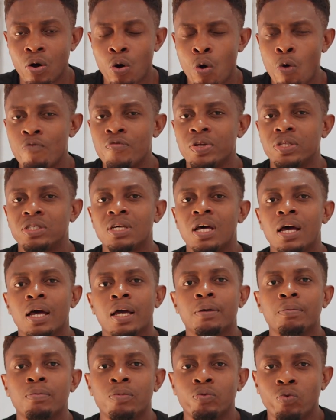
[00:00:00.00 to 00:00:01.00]
Over
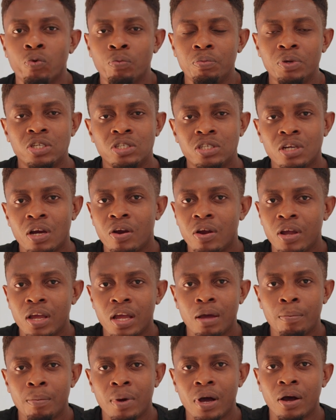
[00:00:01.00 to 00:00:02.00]
time, we'll be
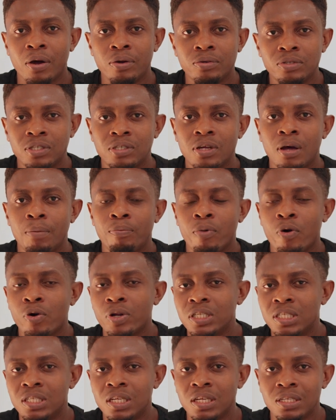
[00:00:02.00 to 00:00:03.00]
sharing about some
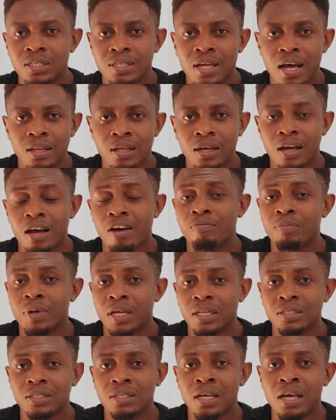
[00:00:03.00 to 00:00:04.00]
policies that the
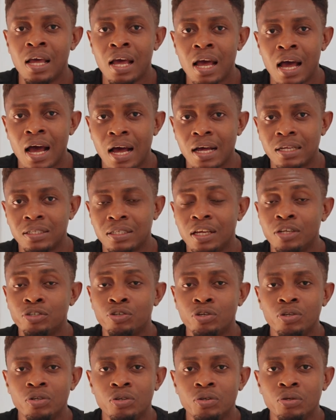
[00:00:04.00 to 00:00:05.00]
government has
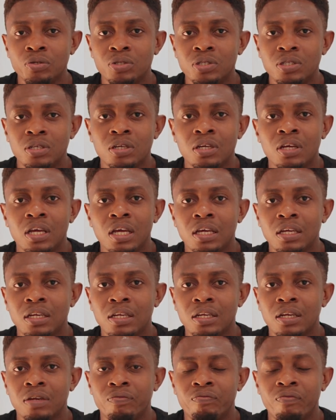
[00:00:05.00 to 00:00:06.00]
introduced
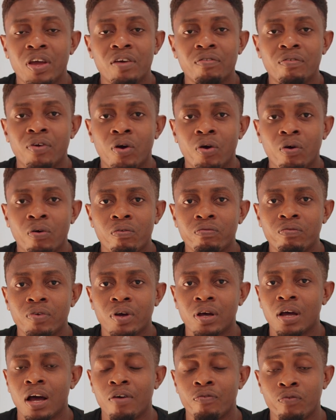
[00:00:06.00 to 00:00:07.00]
in favor of
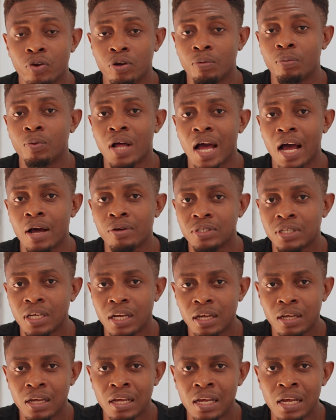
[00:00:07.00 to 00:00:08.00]
affordable
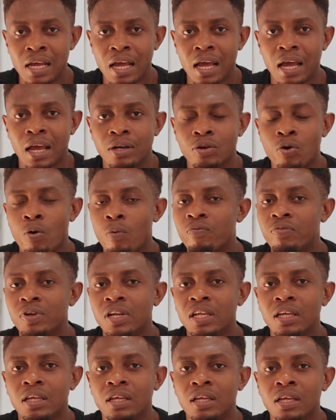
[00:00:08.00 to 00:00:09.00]
housing, and
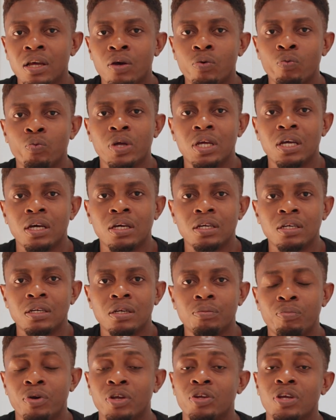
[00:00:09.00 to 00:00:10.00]
hopefully we
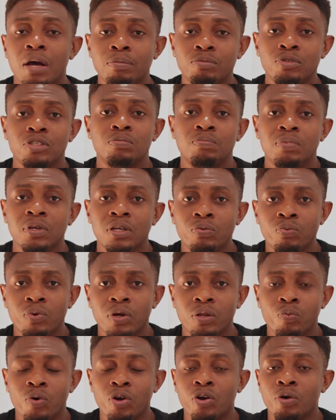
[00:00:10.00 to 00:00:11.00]
can bring you up to speed
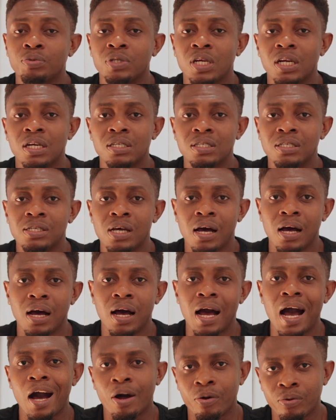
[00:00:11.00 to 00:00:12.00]
with what options are
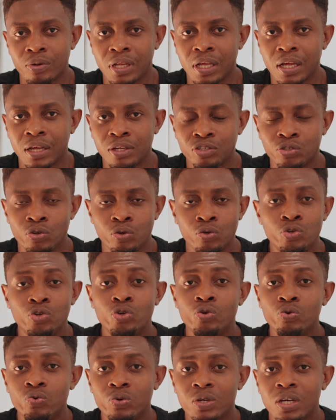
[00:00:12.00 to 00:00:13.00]
out there so
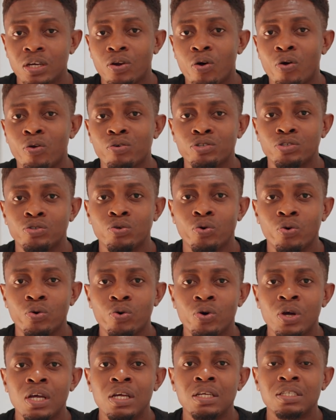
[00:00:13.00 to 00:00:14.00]
you can
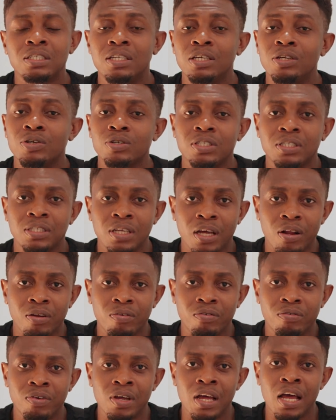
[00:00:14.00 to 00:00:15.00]
also see yourself